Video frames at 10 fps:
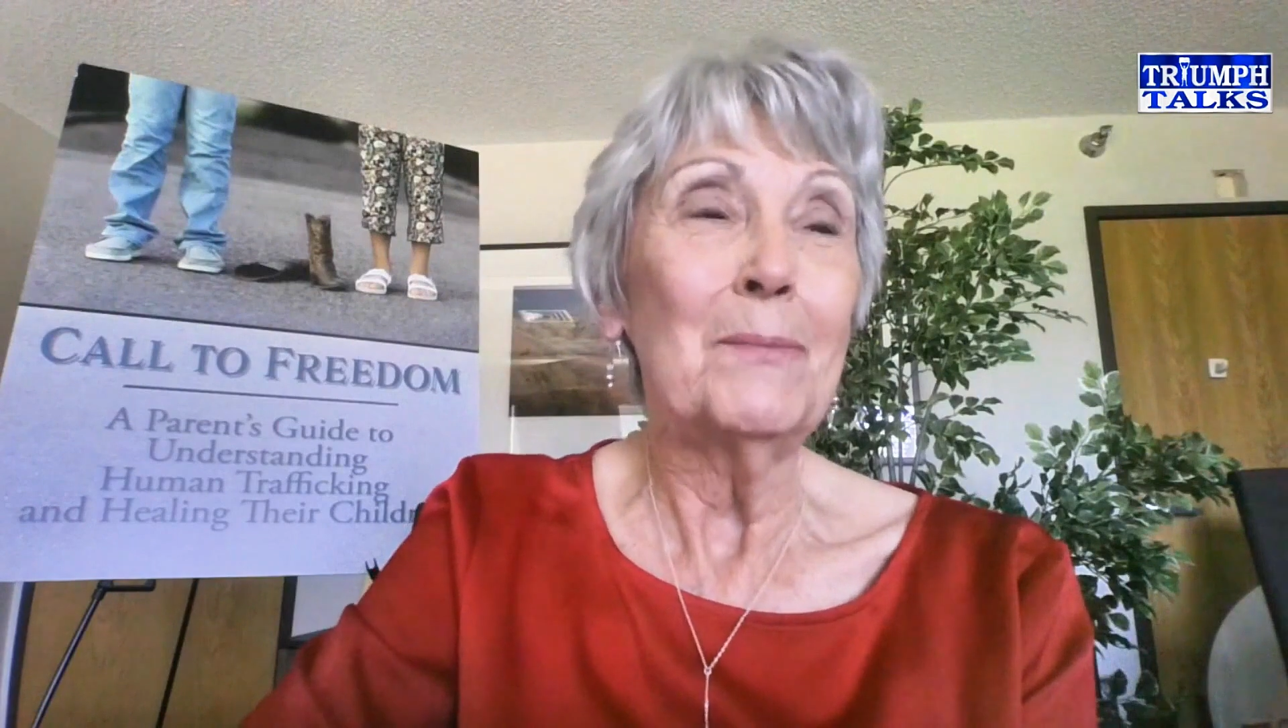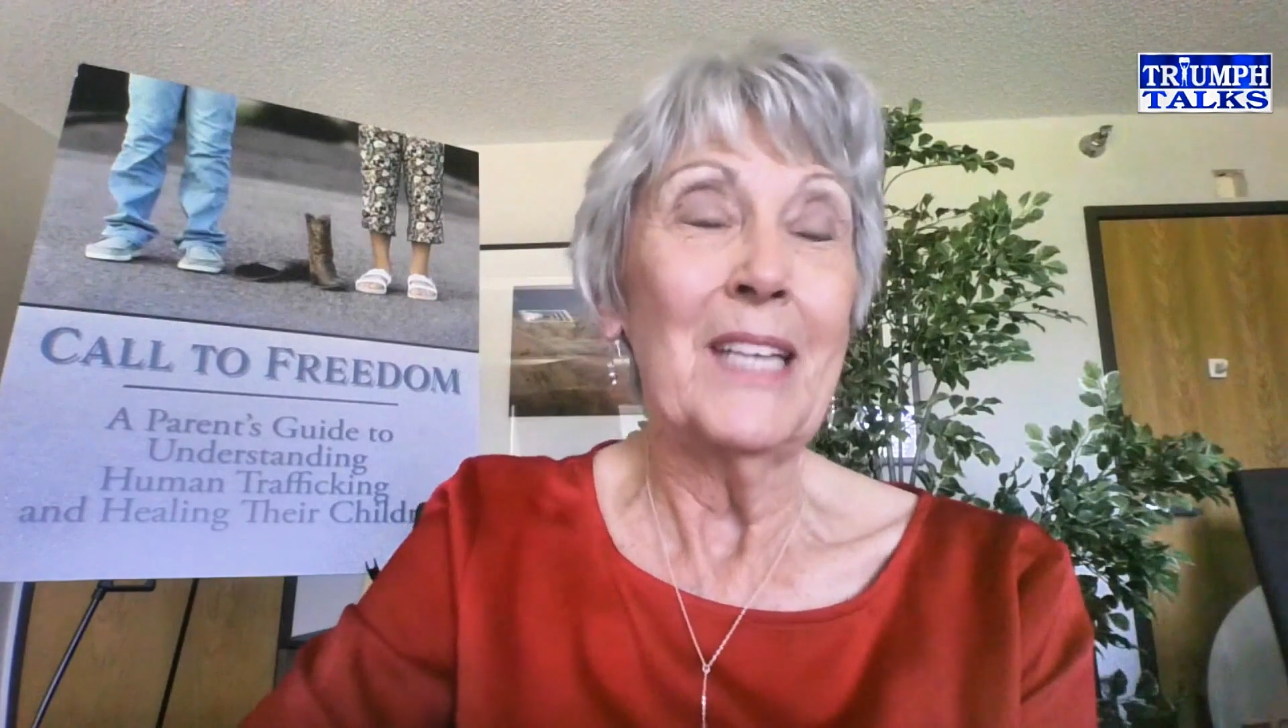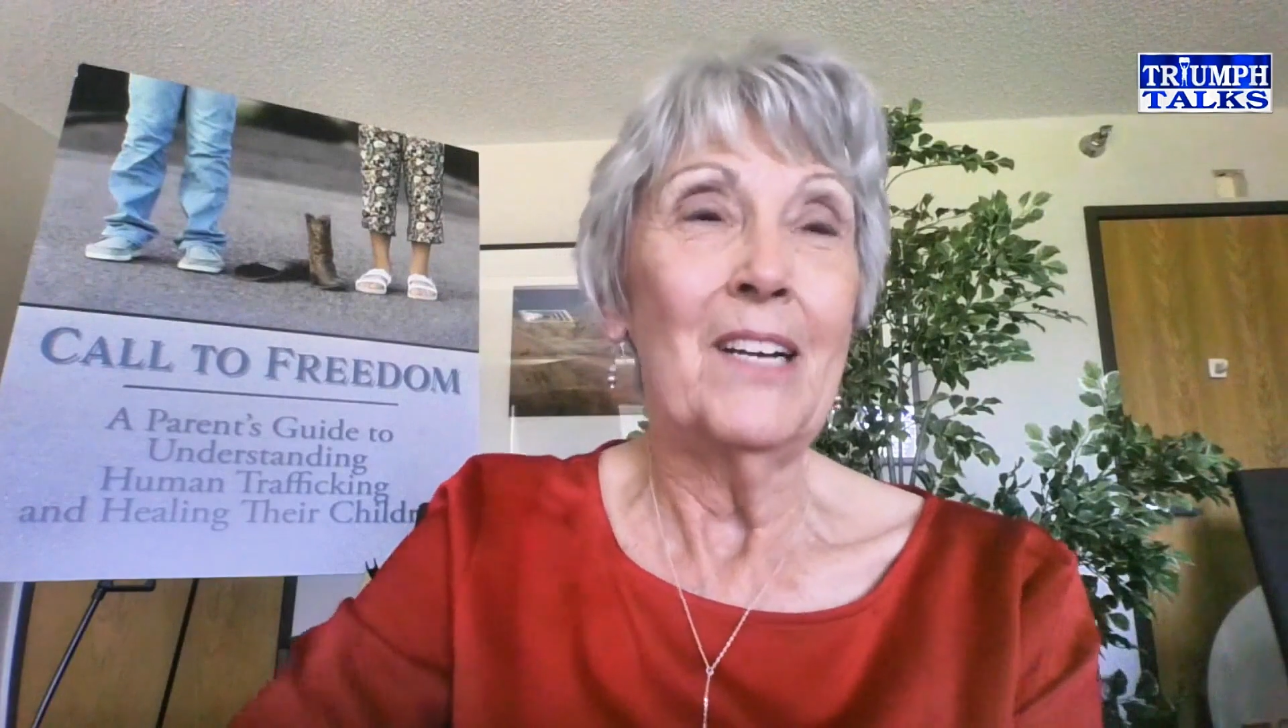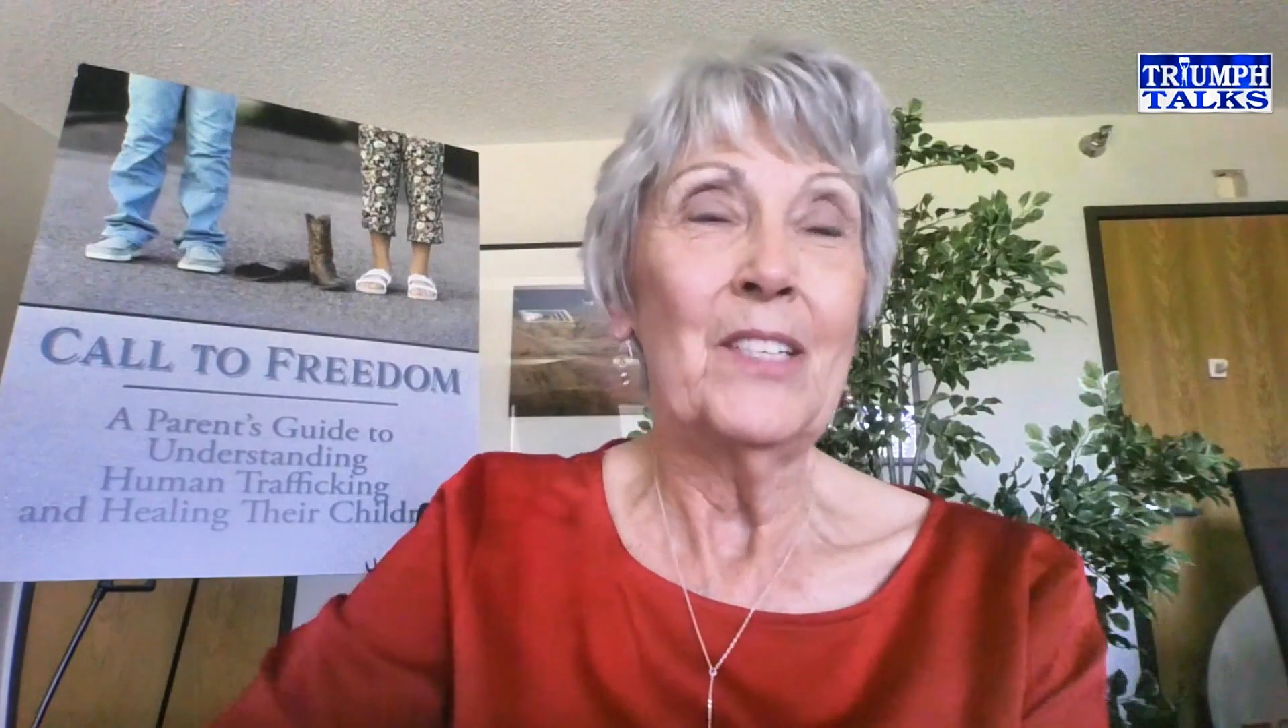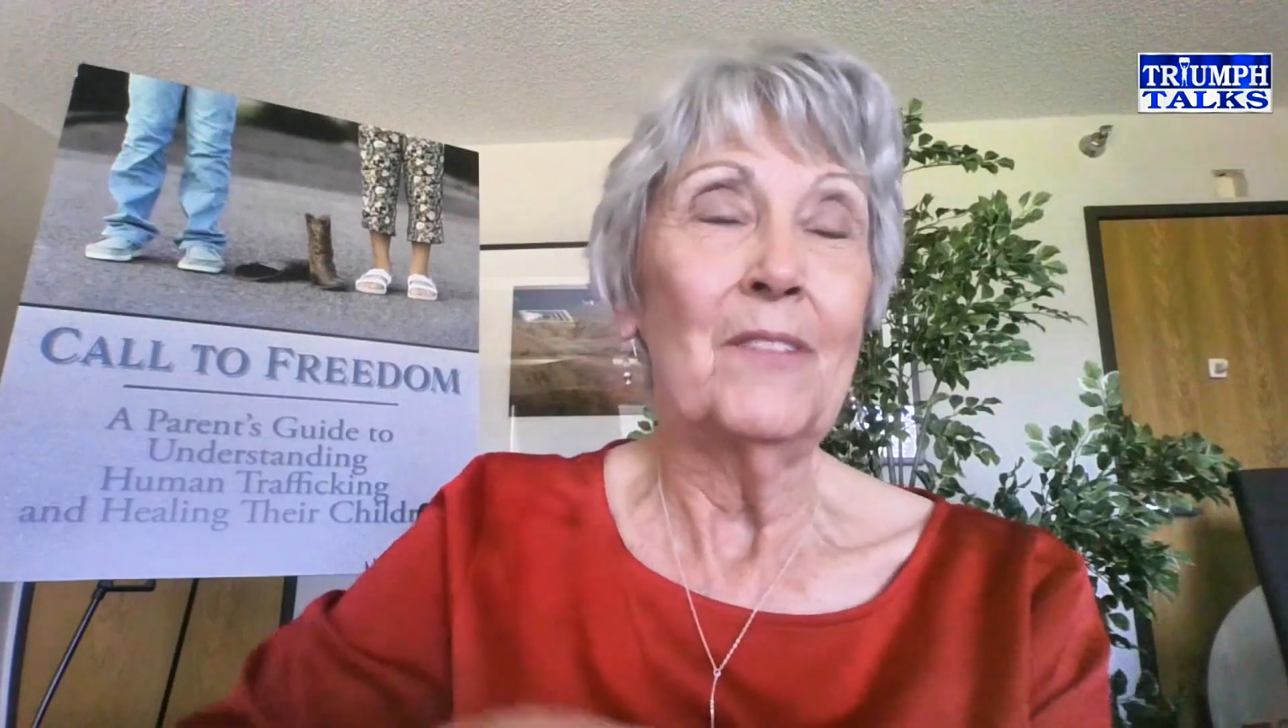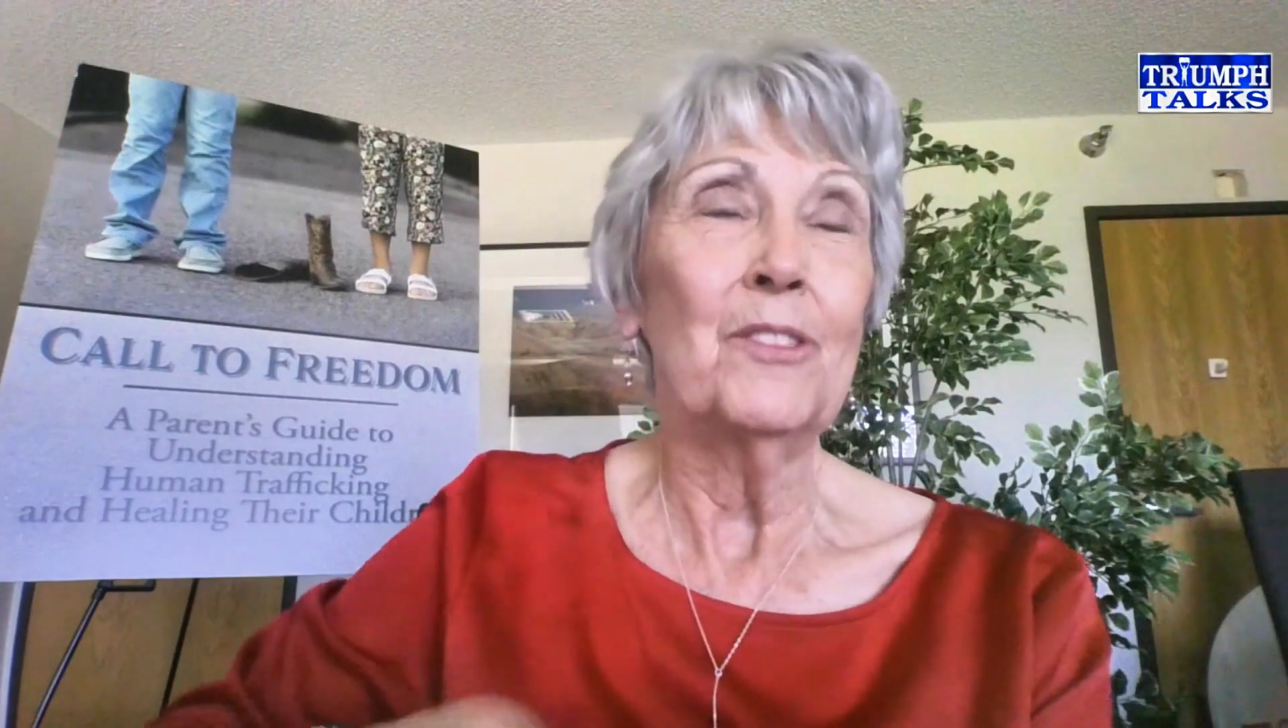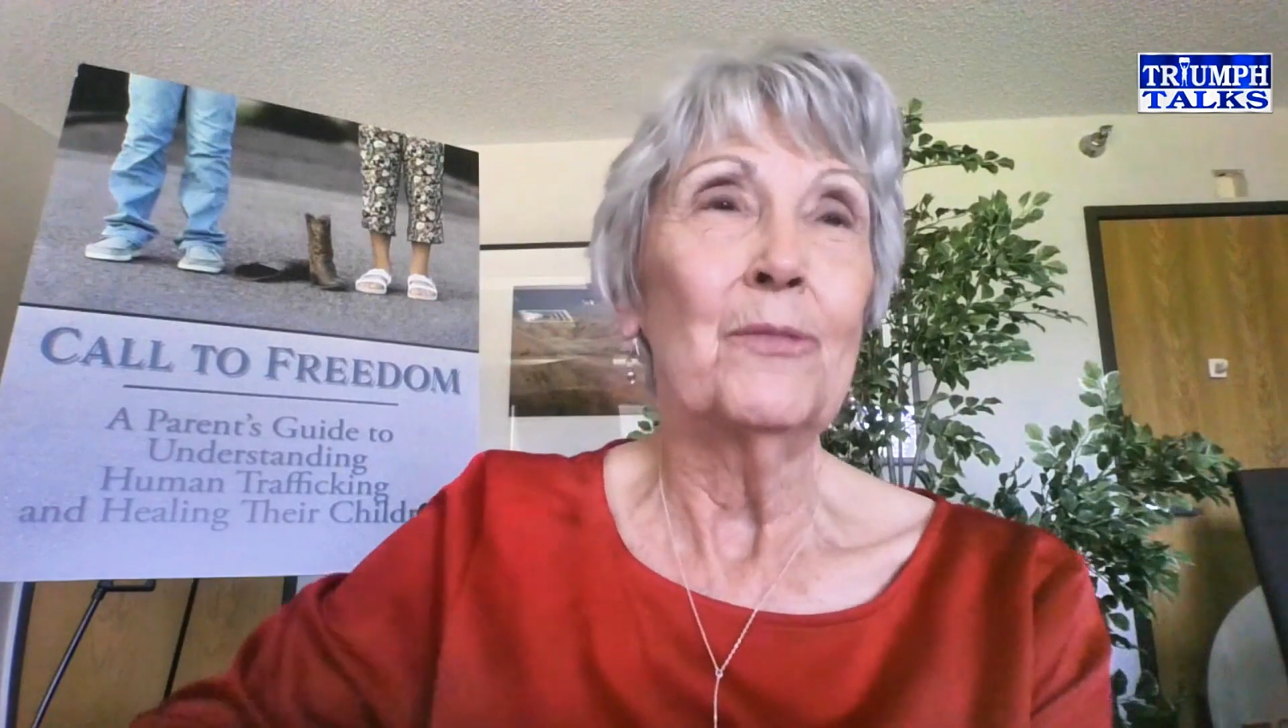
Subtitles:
down after